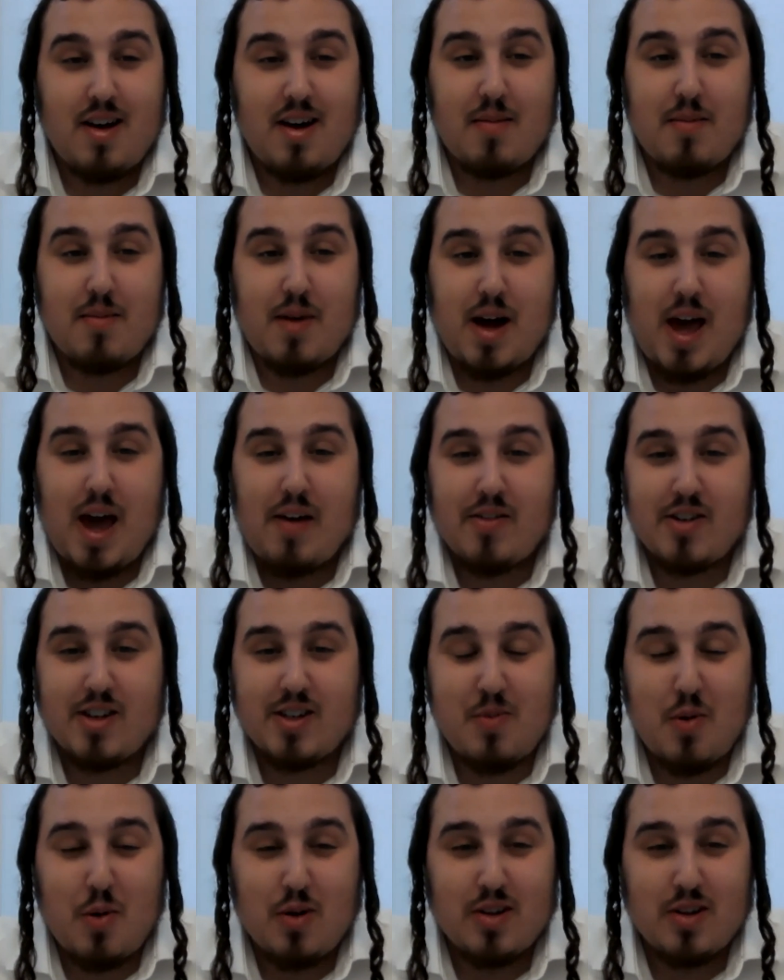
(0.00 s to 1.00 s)
I haven't
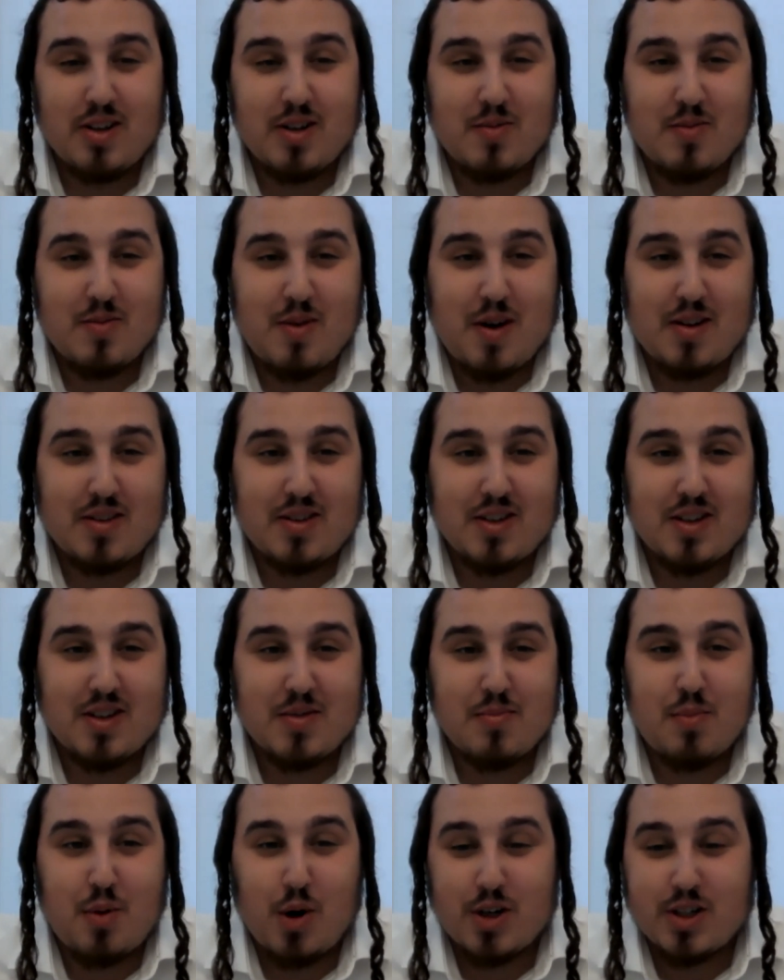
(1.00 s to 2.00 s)
spoken to him about
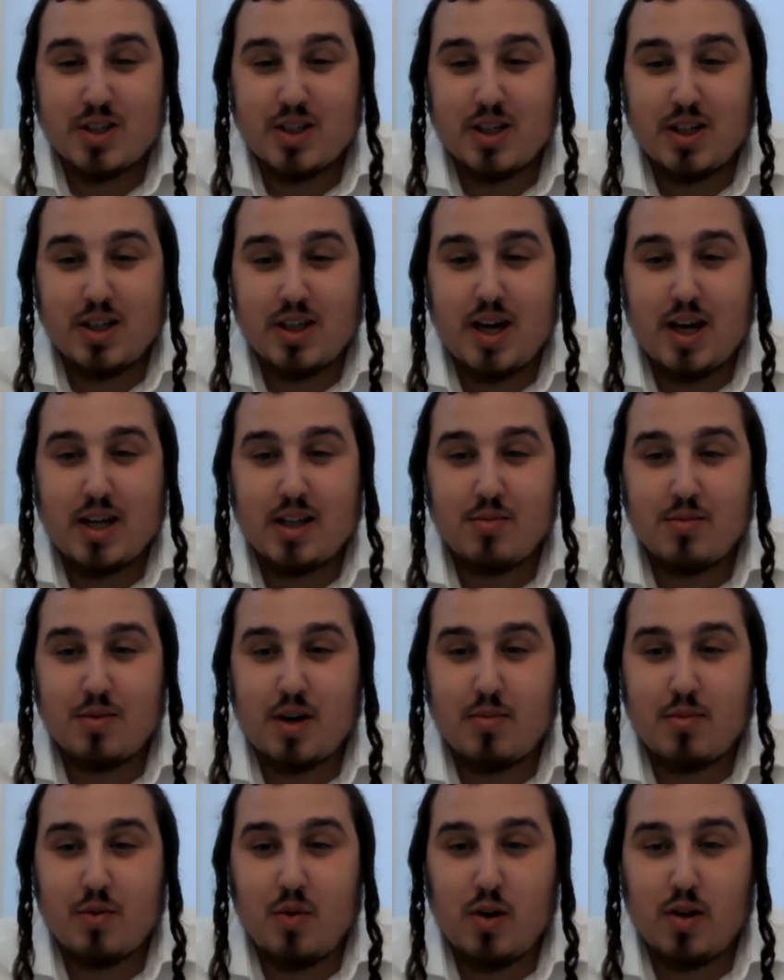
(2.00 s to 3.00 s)
this personally yet, but
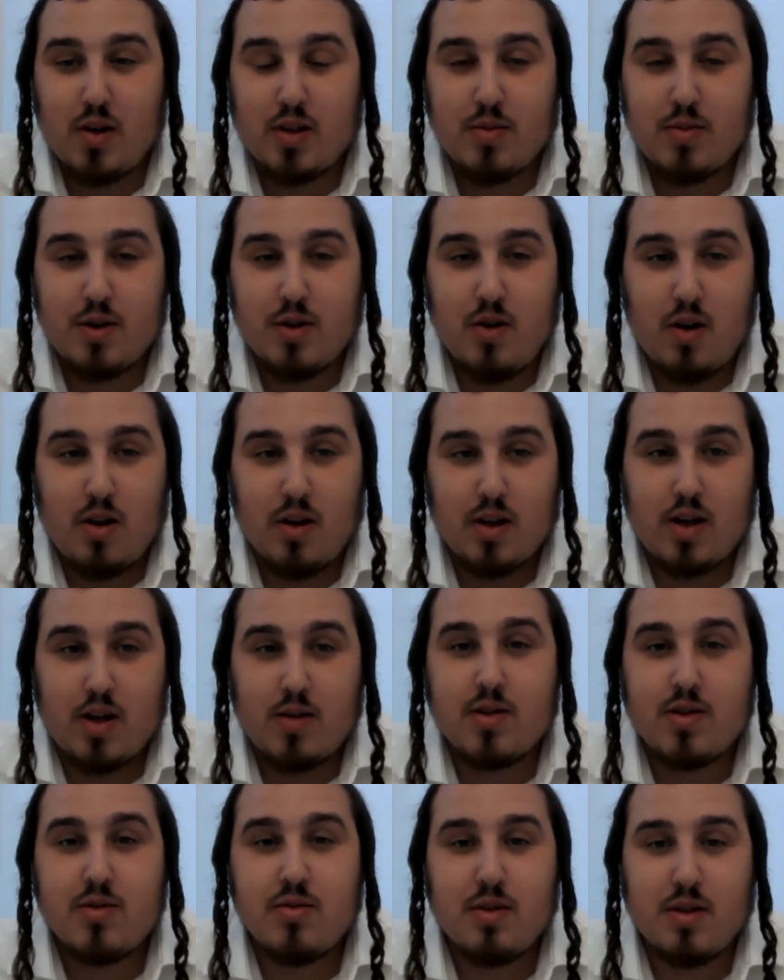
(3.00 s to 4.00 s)
I'm going to be calling
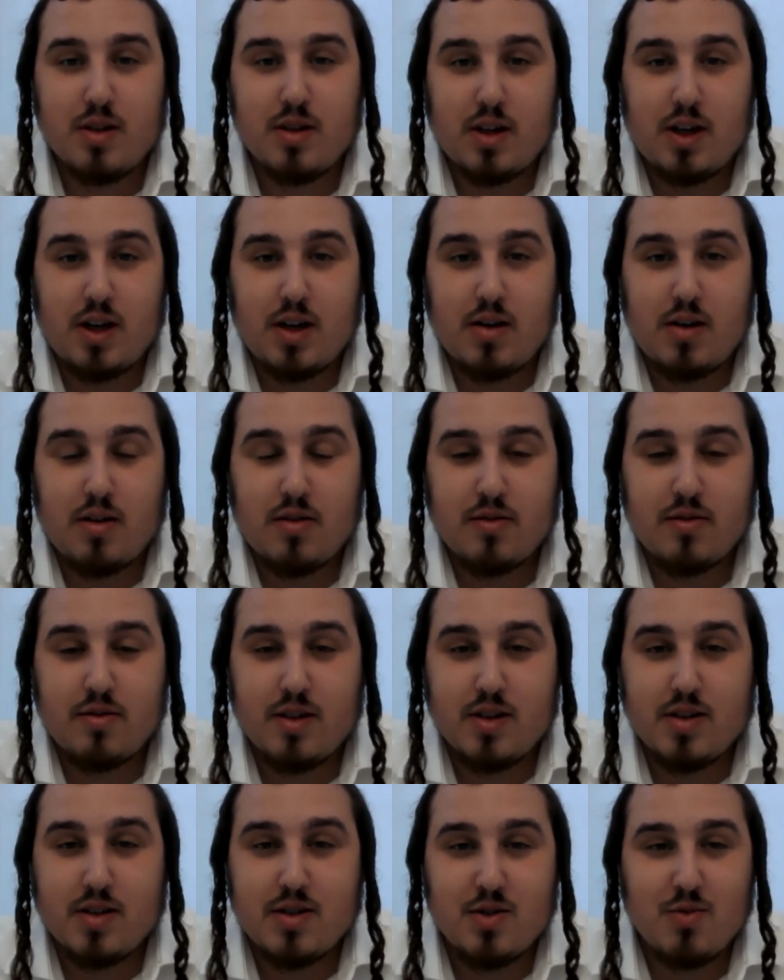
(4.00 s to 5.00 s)
him as soon as I get off
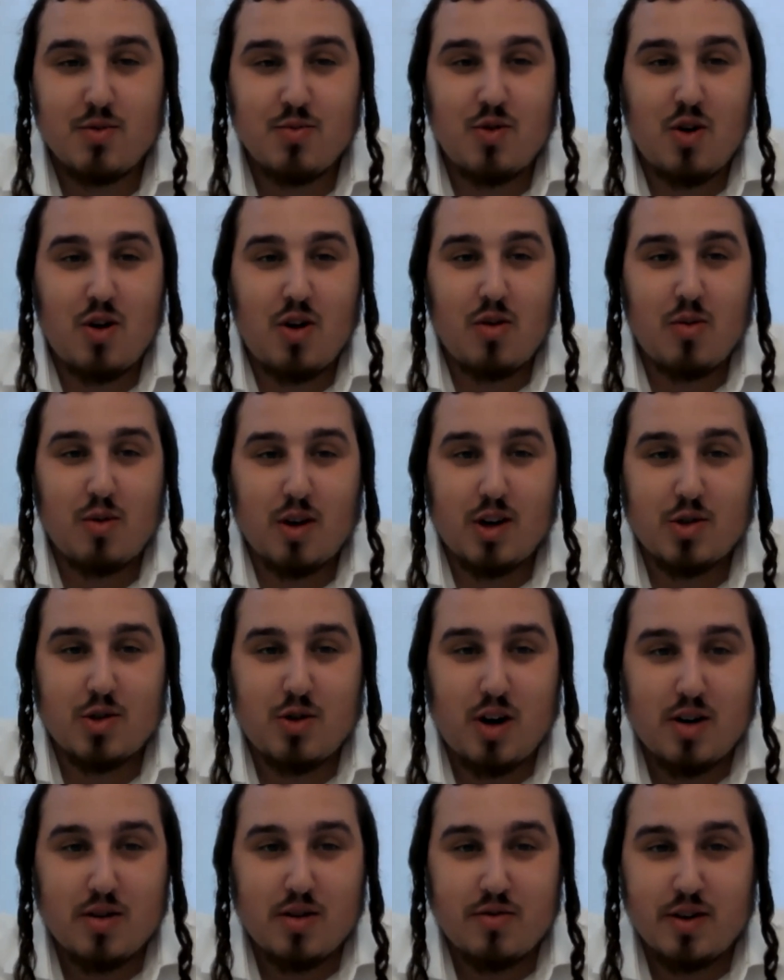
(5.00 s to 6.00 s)
this Zoom call. I'm going to
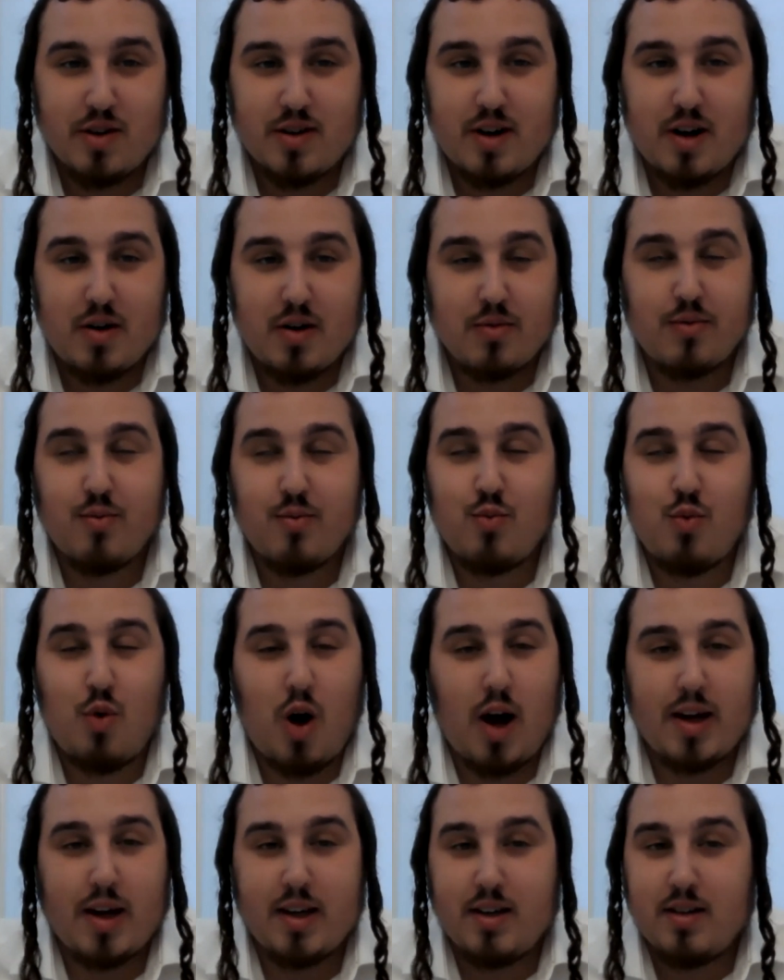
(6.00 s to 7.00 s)
try to figure out
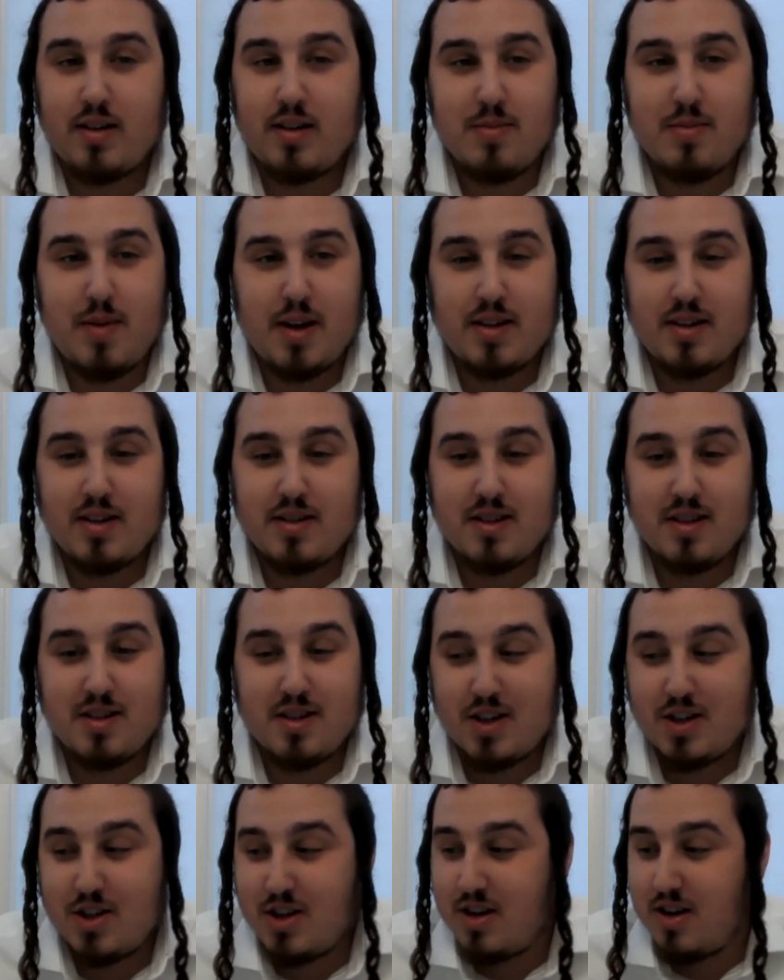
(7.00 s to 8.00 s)
why he's made this
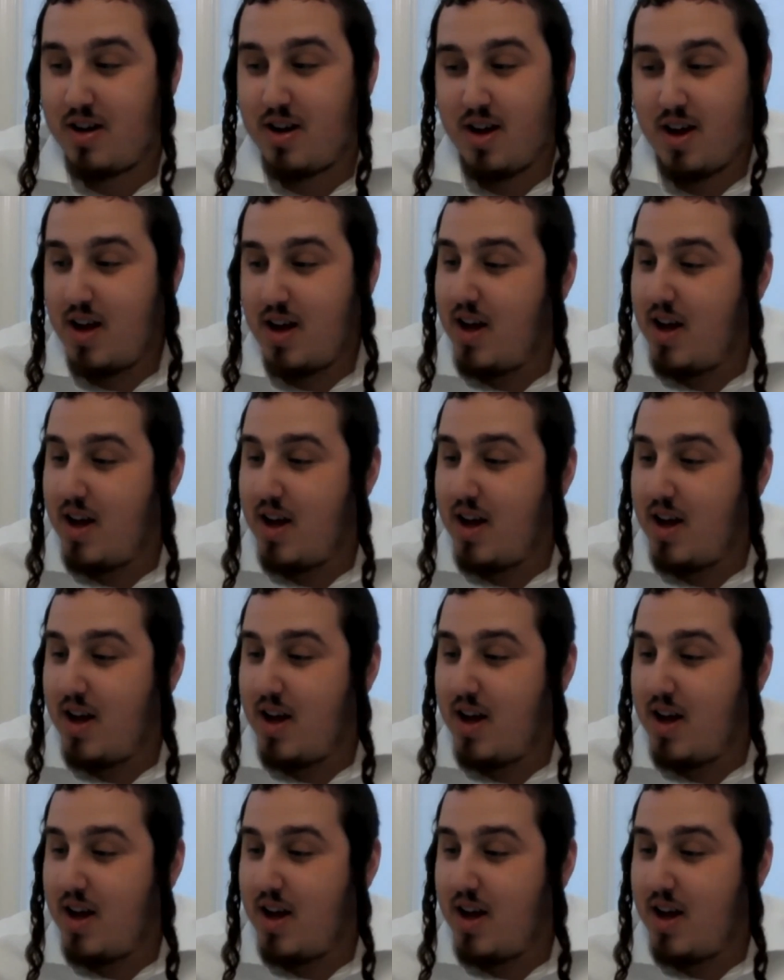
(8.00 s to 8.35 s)
decision.